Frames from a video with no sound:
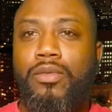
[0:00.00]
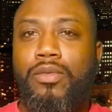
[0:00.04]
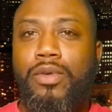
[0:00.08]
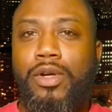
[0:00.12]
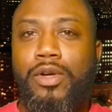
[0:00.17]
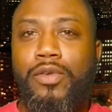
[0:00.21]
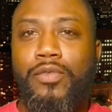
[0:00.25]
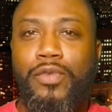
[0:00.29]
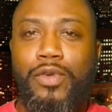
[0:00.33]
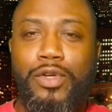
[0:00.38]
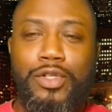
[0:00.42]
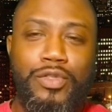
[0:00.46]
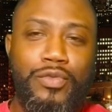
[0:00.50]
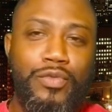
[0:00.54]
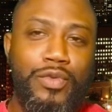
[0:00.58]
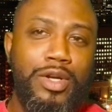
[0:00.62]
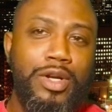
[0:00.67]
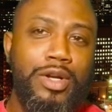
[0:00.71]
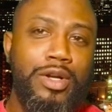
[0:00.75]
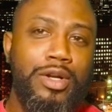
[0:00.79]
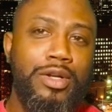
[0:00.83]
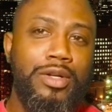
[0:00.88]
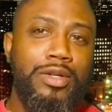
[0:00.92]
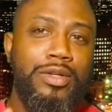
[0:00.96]
Well, first of
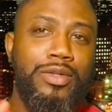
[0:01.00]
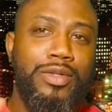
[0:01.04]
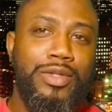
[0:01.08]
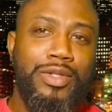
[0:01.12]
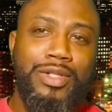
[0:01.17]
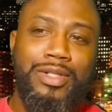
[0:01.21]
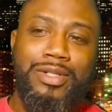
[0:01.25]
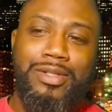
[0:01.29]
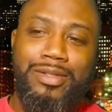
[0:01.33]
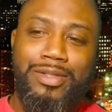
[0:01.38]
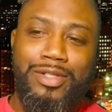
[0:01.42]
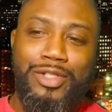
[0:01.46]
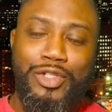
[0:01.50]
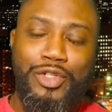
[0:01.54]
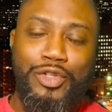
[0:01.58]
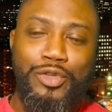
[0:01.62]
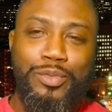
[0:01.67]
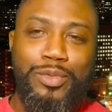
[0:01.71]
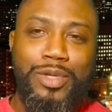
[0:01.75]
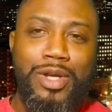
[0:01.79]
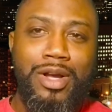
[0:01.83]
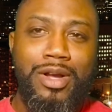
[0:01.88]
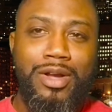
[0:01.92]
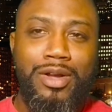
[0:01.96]
all, Snoop
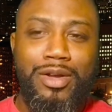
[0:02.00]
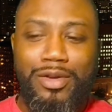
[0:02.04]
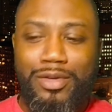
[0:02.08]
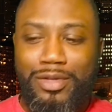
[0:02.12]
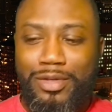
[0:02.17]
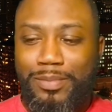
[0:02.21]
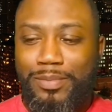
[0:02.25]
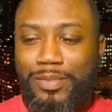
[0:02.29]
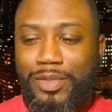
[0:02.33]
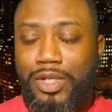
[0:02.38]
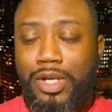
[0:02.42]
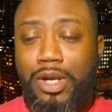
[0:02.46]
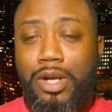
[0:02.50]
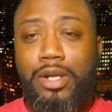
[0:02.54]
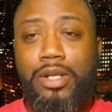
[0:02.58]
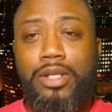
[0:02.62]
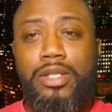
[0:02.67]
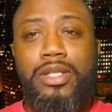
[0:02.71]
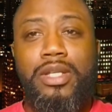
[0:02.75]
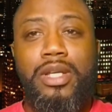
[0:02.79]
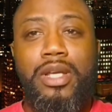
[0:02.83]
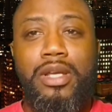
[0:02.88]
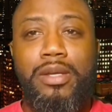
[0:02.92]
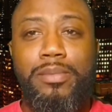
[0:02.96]
Dogg, I'm sorry to
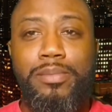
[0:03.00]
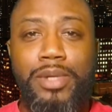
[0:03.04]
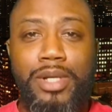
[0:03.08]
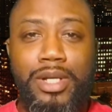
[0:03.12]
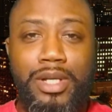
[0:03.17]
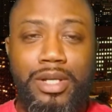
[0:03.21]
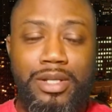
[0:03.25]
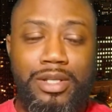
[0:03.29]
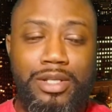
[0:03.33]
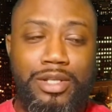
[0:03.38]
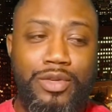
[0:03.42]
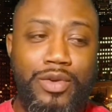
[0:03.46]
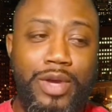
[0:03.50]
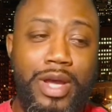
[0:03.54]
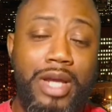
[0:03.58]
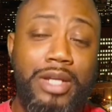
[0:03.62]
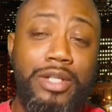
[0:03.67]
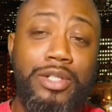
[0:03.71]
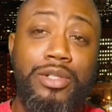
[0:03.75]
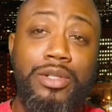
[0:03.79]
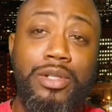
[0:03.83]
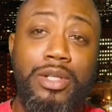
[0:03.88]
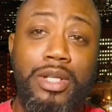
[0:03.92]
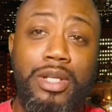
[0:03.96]
say, but you
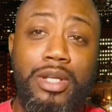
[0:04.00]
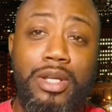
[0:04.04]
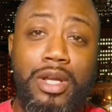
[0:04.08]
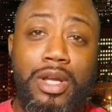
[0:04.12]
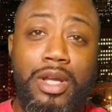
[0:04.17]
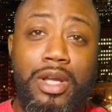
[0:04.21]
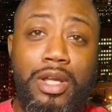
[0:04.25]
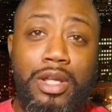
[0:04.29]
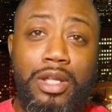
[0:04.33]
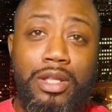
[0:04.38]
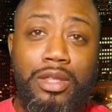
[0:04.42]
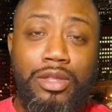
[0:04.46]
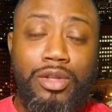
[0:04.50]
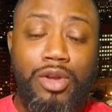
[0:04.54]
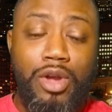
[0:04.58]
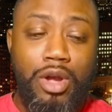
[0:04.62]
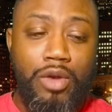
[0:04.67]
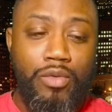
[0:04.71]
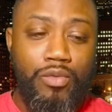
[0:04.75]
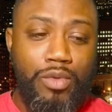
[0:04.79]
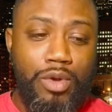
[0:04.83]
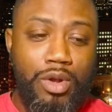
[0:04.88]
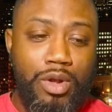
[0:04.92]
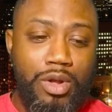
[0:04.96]
actually
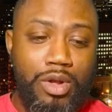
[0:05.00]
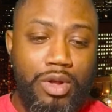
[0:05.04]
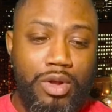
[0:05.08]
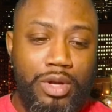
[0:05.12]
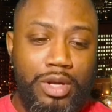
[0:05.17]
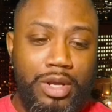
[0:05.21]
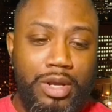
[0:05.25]
thought wrong.